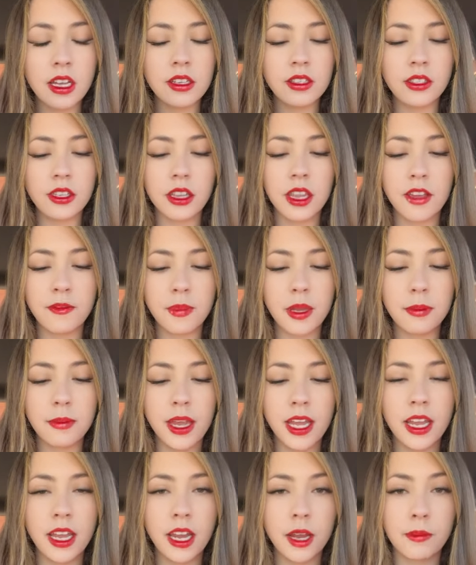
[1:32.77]
so they've been
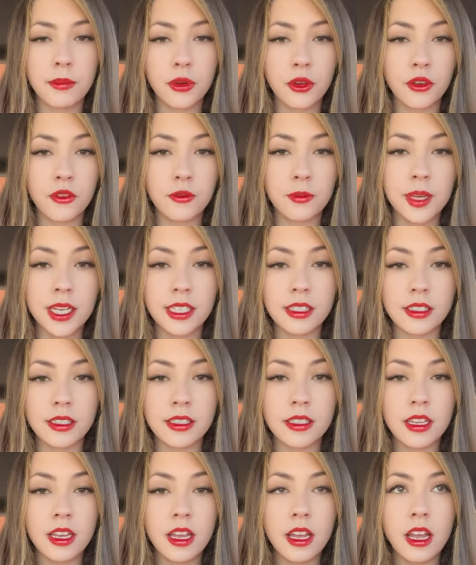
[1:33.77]
making
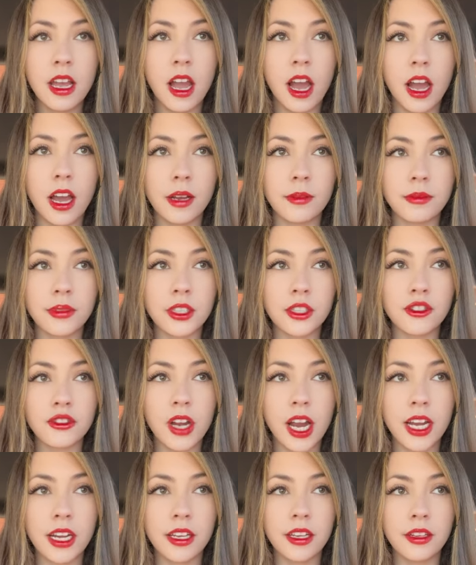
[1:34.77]
improvements um, to
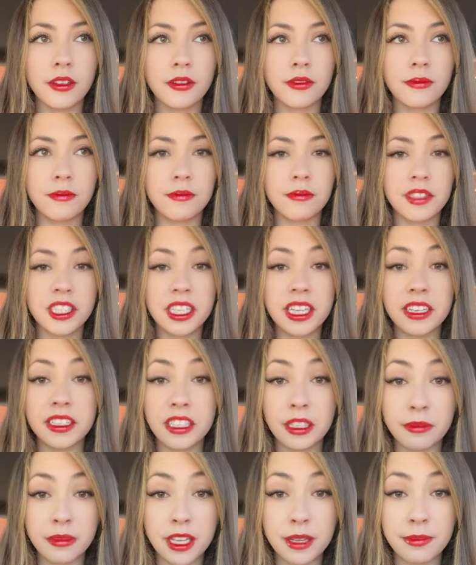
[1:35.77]
try to seek
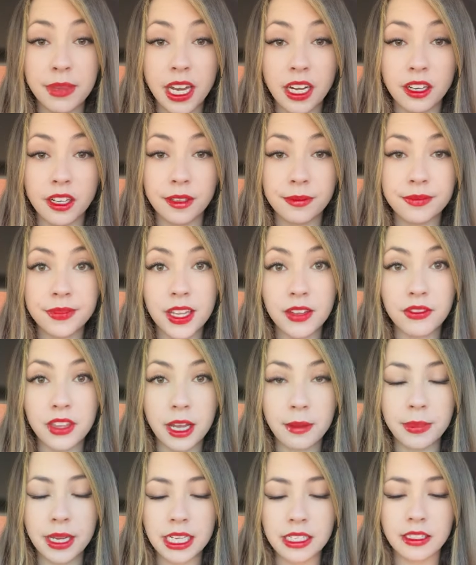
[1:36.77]
something better, if
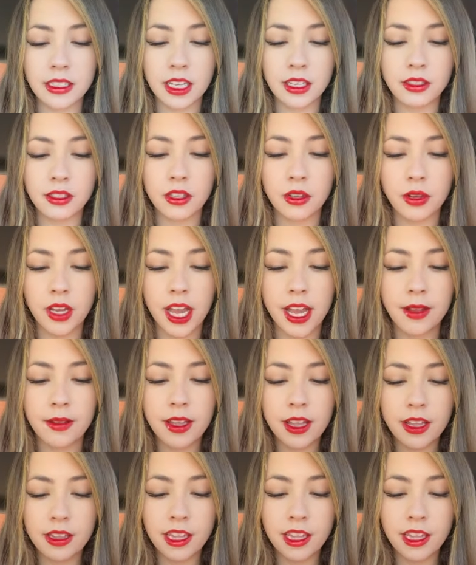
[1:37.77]
that makes sense, okay?